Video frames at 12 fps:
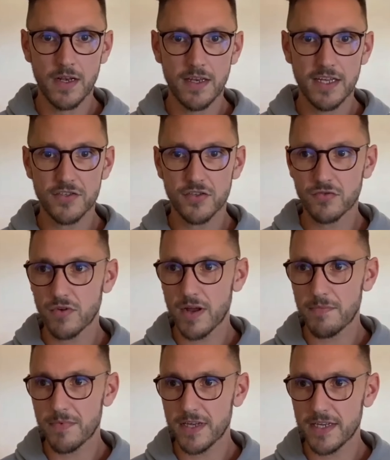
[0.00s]
Let's just
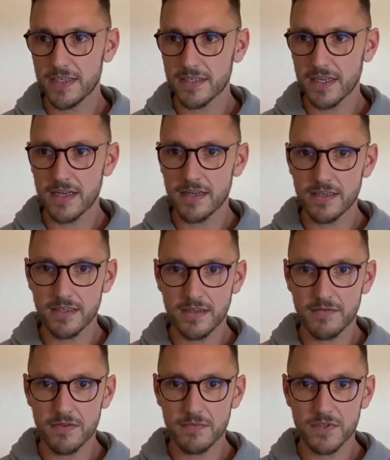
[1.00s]
grab these and
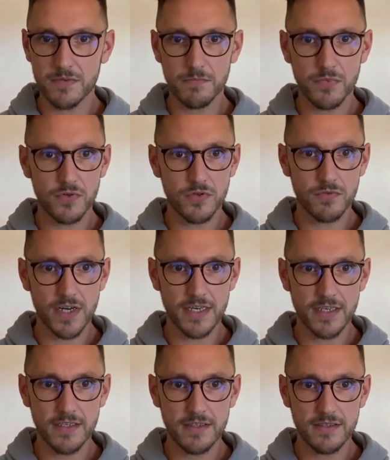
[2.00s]
give them some border
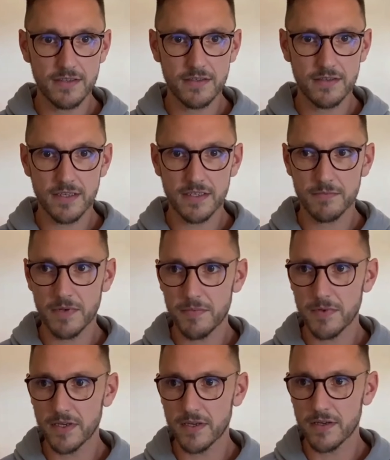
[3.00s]
radius. Let's
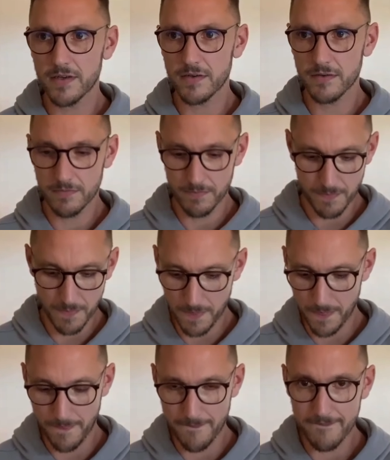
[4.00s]
maybe go
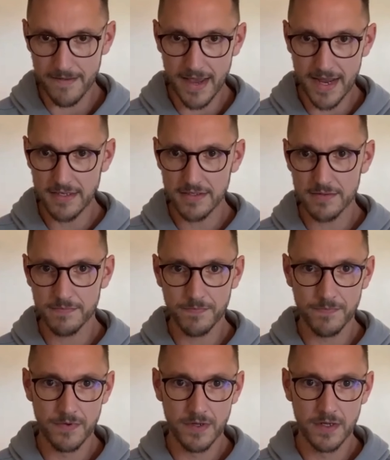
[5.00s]
8.
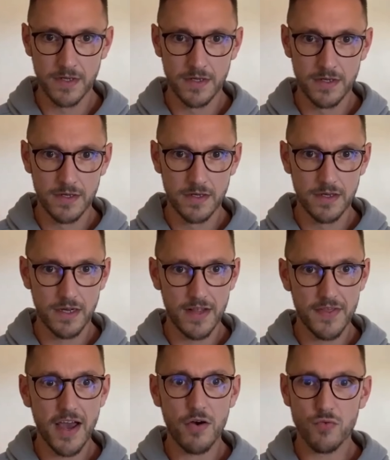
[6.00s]

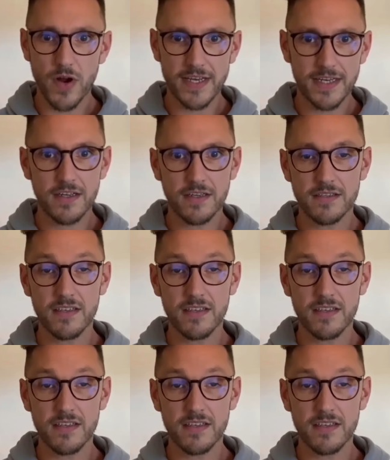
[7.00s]
That already looks a